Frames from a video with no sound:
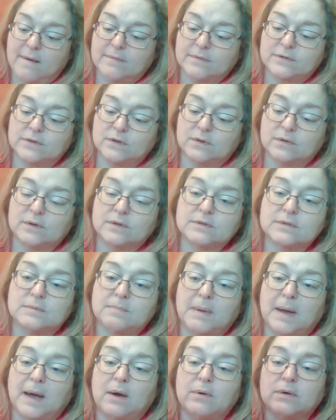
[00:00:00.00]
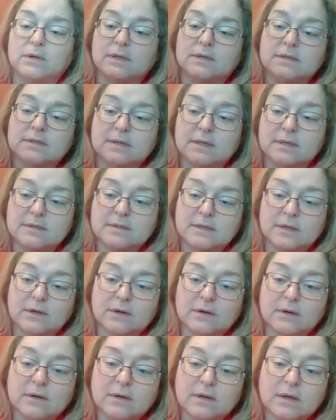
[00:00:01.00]
So there's powerlessness
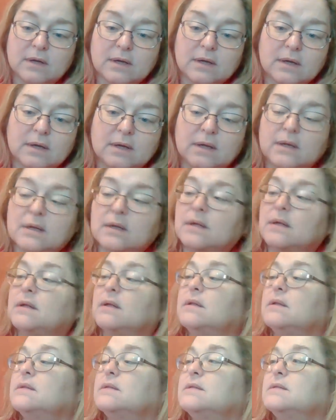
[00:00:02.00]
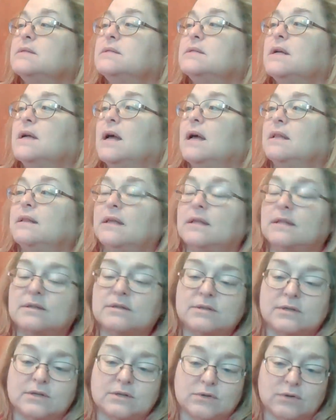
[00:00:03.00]
here. And then the
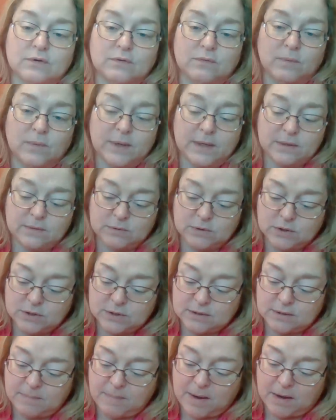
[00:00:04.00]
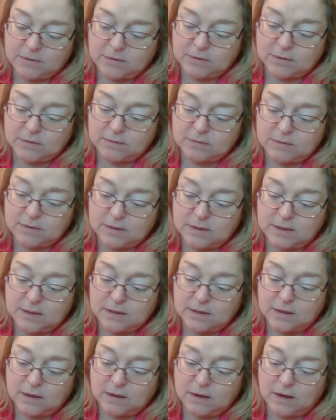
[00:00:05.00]
Sister of Wind, which is about
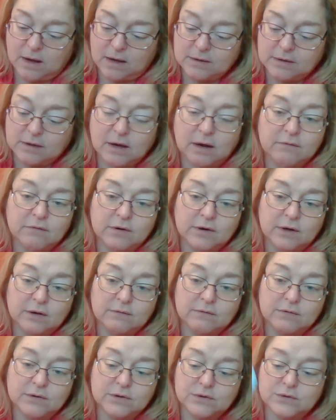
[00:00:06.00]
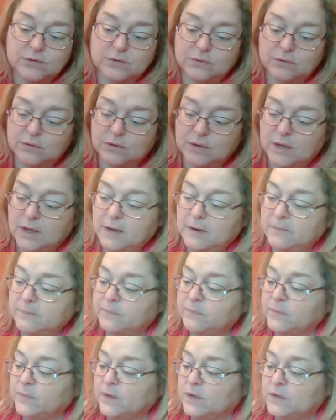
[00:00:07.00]
the uncovering of the truth.
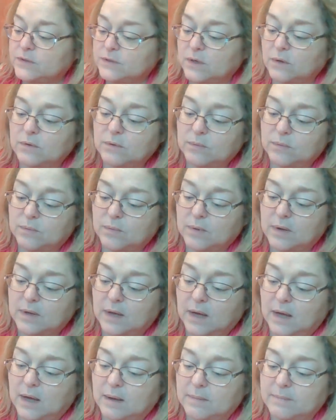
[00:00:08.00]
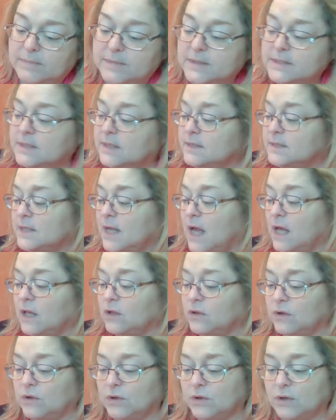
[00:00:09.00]
So this does not
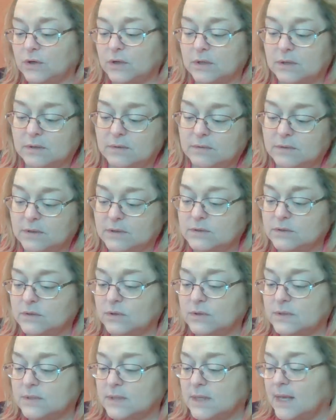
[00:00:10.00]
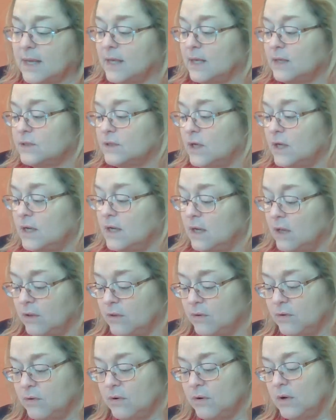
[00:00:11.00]
look good. This looks like it's
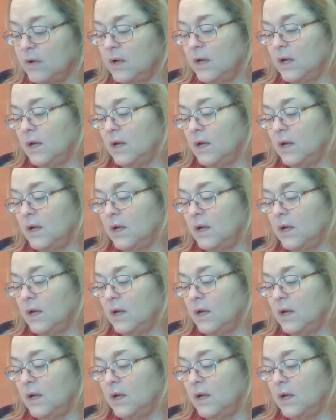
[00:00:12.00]
another